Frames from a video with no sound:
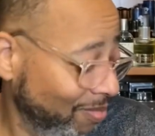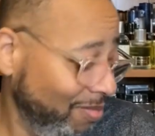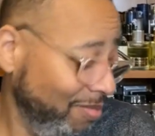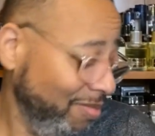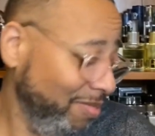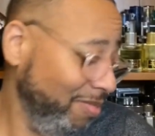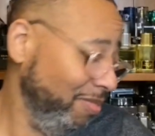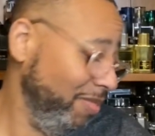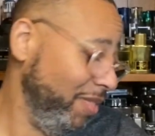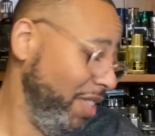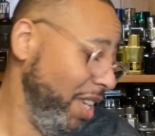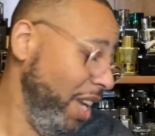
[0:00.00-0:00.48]

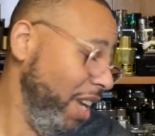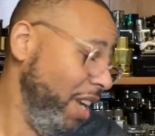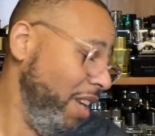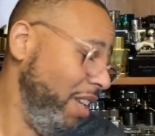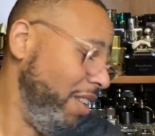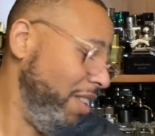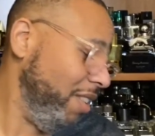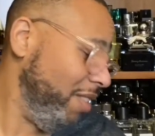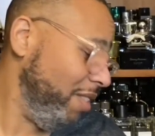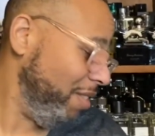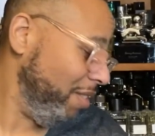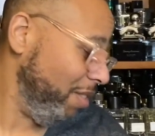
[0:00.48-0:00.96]
I'm telling you,
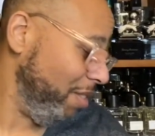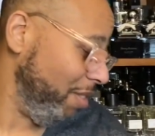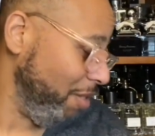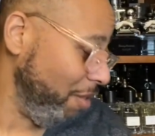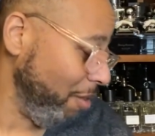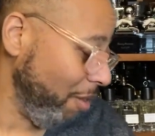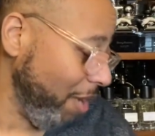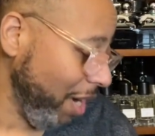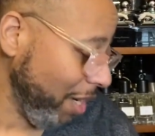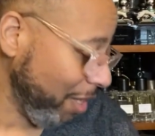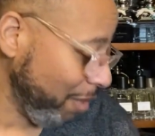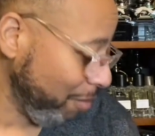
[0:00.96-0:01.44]
you're
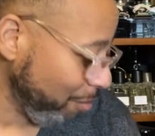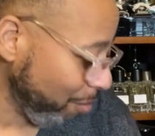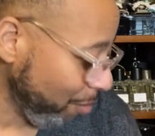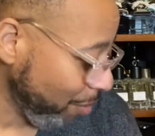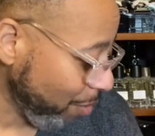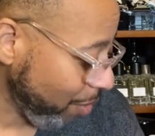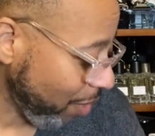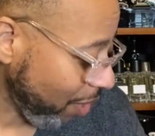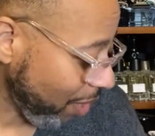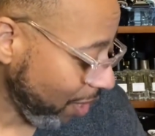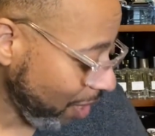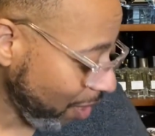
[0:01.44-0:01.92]
gonna have to
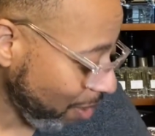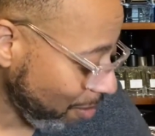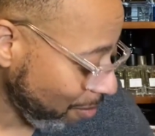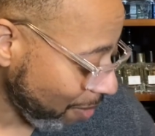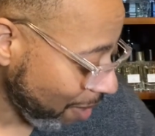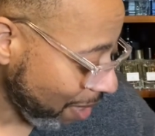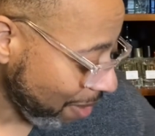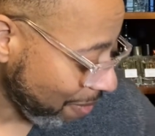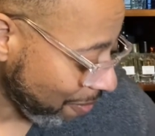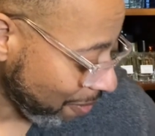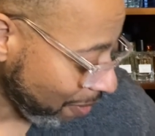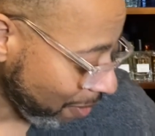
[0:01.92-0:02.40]
run to get
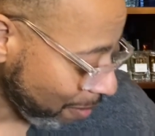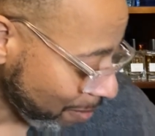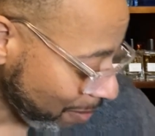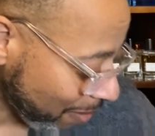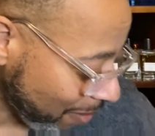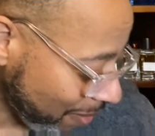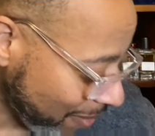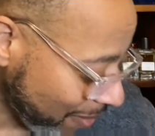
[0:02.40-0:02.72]
away from her.